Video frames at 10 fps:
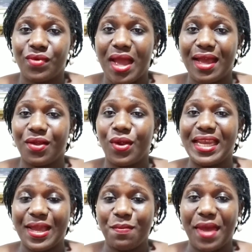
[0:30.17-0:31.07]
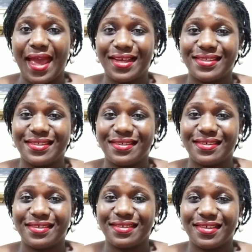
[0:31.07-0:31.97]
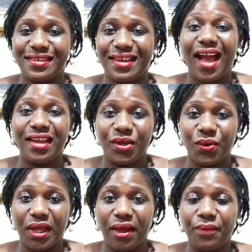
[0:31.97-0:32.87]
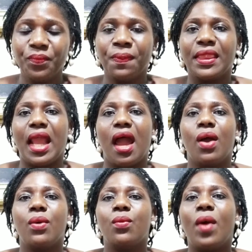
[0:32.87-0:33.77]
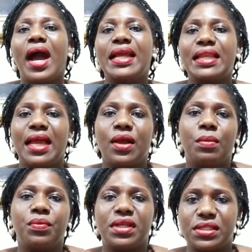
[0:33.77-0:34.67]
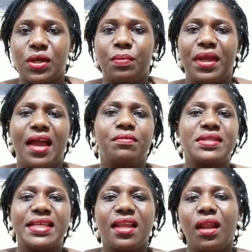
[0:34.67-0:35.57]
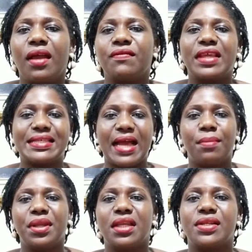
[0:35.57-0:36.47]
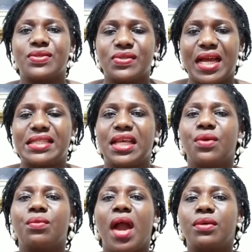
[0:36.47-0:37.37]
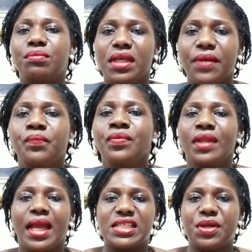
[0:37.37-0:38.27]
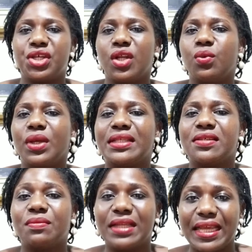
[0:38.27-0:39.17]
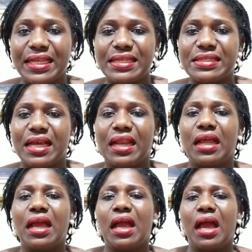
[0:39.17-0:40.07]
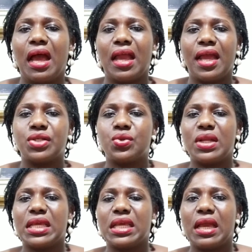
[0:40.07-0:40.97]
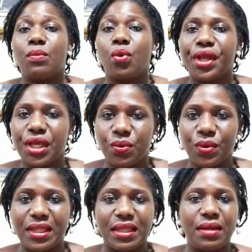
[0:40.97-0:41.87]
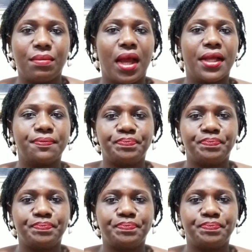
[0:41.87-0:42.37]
and create impact. Hallelujah. Now, why did I come up with this topic? I've been seeing a lot of things happening in the society around me, especially with some ladies that I actually am working with in my